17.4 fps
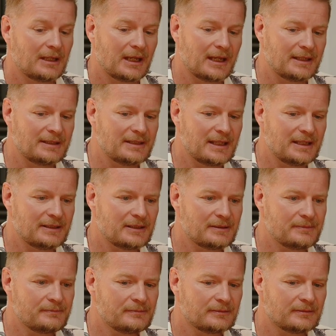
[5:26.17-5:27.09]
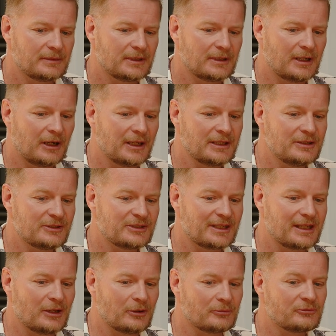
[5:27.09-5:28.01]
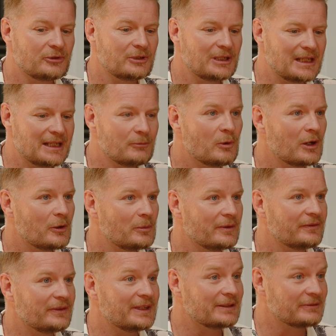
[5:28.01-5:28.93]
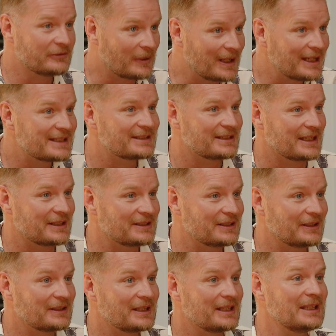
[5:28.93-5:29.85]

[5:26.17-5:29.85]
And then I used to get on really well with the advice sector